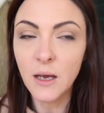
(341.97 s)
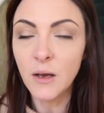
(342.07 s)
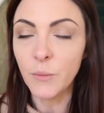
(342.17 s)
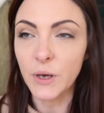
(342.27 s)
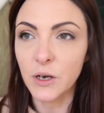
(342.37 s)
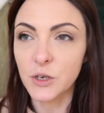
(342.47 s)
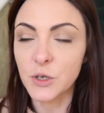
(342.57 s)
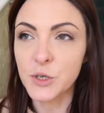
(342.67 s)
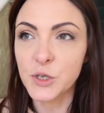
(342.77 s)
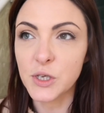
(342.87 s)

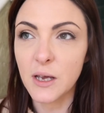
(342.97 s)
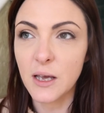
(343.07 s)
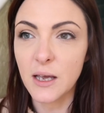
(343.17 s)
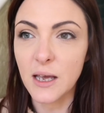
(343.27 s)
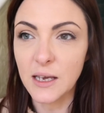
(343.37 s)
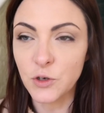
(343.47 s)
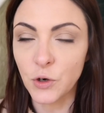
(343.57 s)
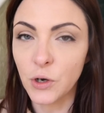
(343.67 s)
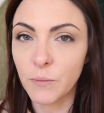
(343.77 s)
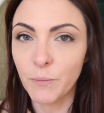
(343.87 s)
because it's
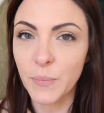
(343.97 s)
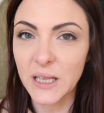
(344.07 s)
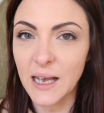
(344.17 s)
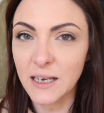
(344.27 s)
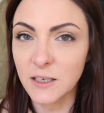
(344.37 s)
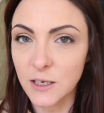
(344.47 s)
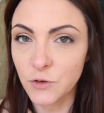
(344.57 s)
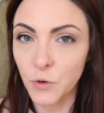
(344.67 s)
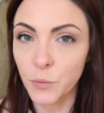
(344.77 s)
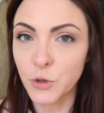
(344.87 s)
going to be less
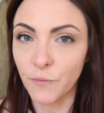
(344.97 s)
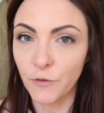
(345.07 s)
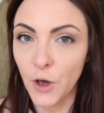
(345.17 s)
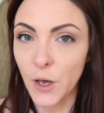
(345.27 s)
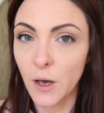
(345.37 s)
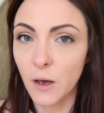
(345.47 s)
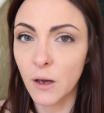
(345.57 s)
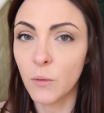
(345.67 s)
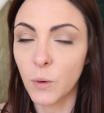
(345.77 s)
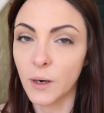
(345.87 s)
disruption for
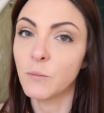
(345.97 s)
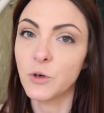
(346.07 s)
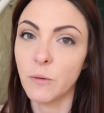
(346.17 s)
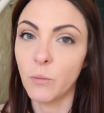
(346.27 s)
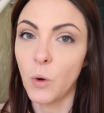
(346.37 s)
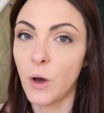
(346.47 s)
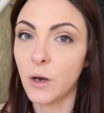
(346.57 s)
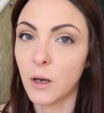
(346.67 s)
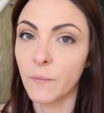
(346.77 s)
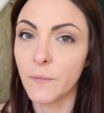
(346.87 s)
her when I'm doing
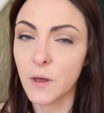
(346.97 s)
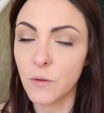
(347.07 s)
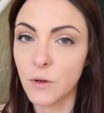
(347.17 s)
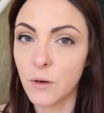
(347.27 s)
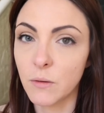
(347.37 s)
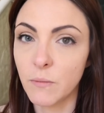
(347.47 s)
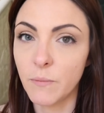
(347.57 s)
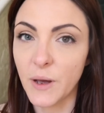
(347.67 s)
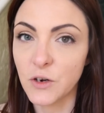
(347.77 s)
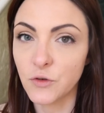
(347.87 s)
work on the other
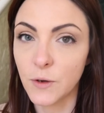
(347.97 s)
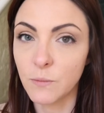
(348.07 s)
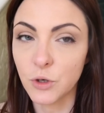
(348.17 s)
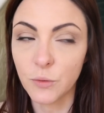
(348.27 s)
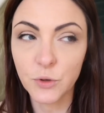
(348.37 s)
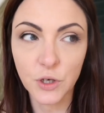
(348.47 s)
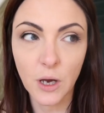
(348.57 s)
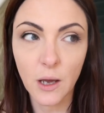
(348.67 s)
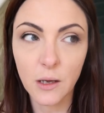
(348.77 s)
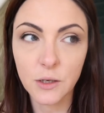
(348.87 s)
bedrooms
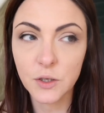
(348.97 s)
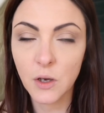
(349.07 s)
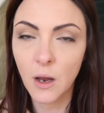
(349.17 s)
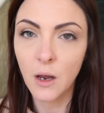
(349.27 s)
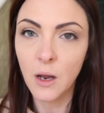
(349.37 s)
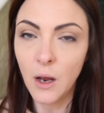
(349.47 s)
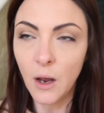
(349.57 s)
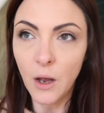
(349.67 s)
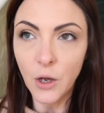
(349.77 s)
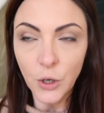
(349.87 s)
upstairs.
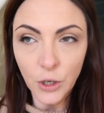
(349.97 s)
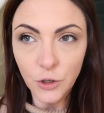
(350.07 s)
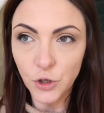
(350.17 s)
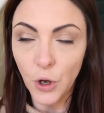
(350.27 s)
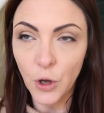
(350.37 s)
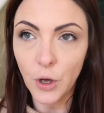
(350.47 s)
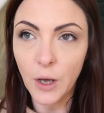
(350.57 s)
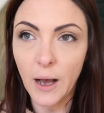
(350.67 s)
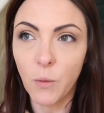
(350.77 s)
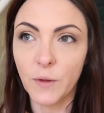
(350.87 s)
So
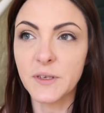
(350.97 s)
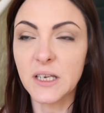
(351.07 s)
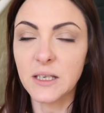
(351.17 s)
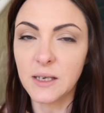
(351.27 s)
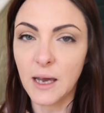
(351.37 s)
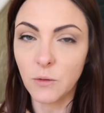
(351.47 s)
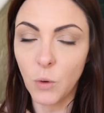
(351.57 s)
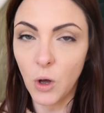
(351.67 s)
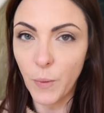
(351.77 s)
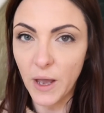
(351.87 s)
I wanted to get the
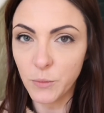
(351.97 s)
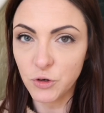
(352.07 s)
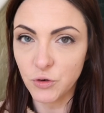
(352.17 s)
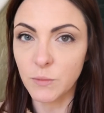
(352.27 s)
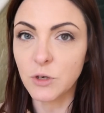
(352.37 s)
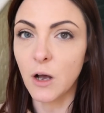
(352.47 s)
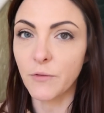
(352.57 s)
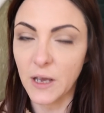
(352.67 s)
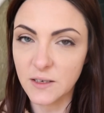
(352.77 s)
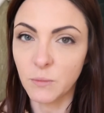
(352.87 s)
wallpaper stripped
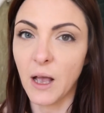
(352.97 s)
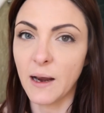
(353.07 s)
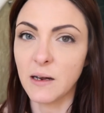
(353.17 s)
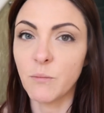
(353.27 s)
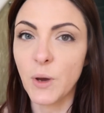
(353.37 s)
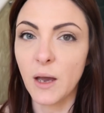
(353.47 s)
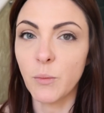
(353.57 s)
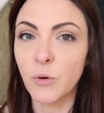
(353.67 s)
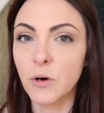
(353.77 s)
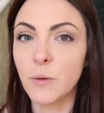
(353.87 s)
off, get some lining
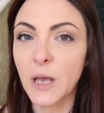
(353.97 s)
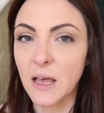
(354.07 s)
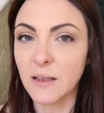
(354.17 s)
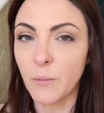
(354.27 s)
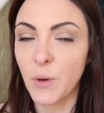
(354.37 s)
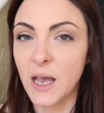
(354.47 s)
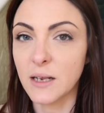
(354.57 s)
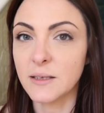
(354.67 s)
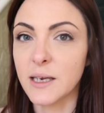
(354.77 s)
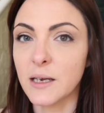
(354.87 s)
paper up, get that
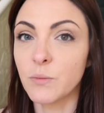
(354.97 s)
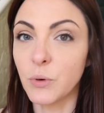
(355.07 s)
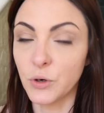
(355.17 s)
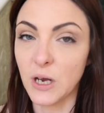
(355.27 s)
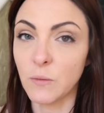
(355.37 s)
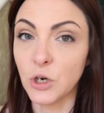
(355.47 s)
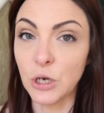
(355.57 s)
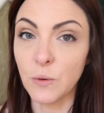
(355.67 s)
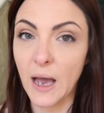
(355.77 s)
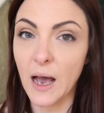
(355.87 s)
painted, put down a
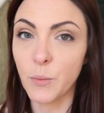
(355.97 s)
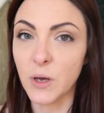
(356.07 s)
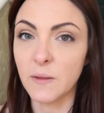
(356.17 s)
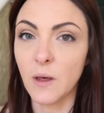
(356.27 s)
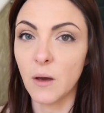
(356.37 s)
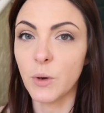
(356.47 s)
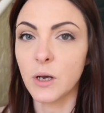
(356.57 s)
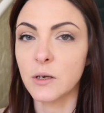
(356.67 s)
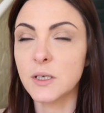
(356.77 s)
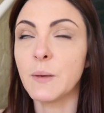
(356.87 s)
new carpet in there,
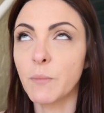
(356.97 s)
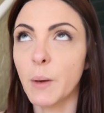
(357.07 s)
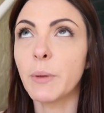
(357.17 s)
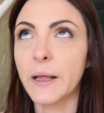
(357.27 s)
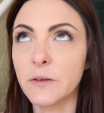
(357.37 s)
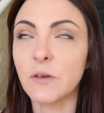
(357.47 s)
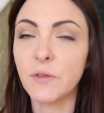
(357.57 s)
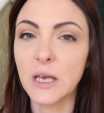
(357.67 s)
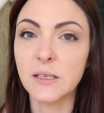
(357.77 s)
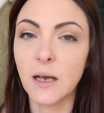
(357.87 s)
because in my plans of
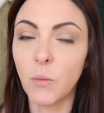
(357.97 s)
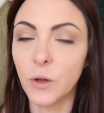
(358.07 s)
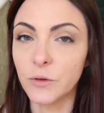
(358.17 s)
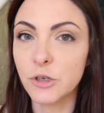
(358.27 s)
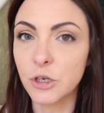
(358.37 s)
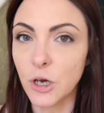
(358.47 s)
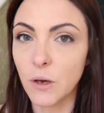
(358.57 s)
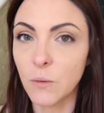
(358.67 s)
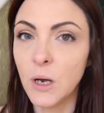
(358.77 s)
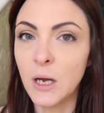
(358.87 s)
things that I want to
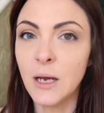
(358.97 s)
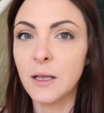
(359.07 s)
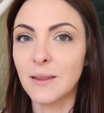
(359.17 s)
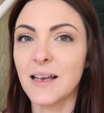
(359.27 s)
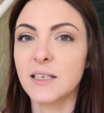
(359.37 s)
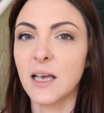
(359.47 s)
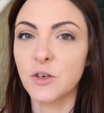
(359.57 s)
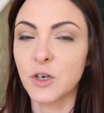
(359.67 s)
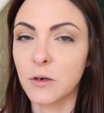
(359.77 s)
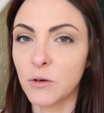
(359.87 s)
do, that's
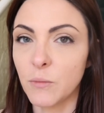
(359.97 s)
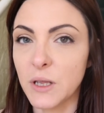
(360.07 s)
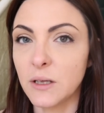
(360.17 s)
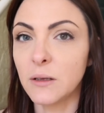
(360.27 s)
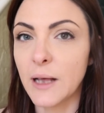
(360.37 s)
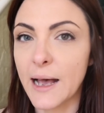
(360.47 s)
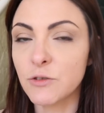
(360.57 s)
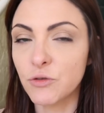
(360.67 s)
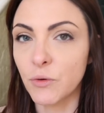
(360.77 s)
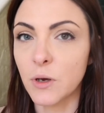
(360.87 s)
actually going to be the
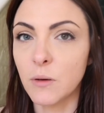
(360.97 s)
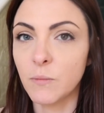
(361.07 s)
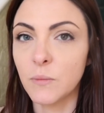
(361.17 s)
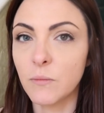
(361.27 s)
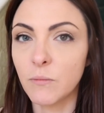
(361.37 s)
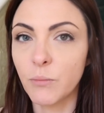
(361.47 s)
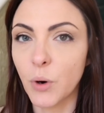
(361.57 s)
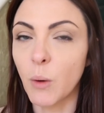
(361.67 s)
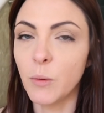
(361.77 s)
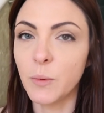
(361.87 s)
last room
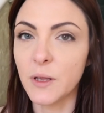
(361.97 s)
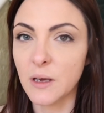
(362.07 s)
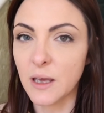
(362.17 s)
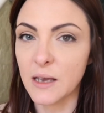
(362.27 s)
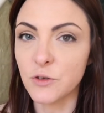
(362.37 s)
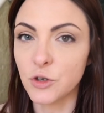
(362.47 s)
probably that gets